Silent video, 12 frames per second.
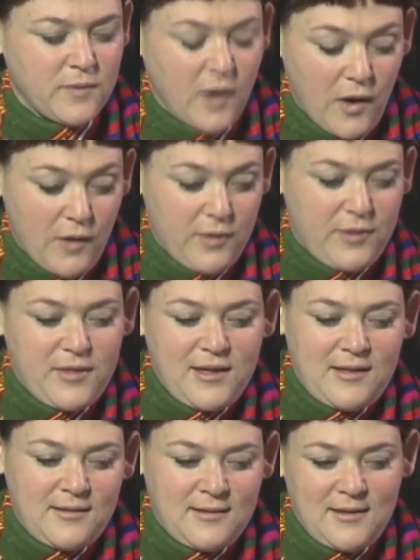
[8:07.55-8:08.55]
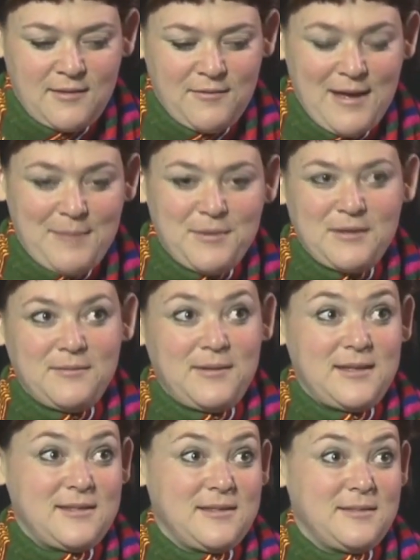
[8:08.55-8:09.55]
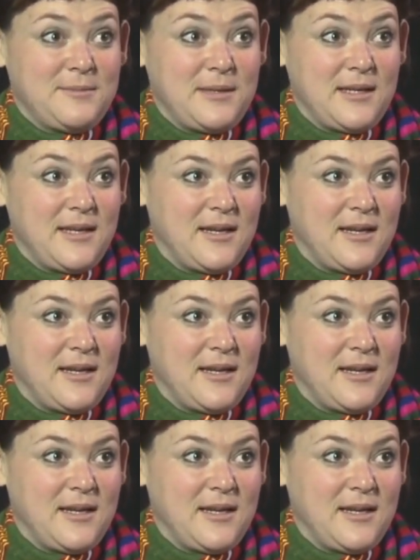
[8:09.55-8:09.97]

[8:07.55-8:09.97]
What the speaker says: all the things that have happened to me since being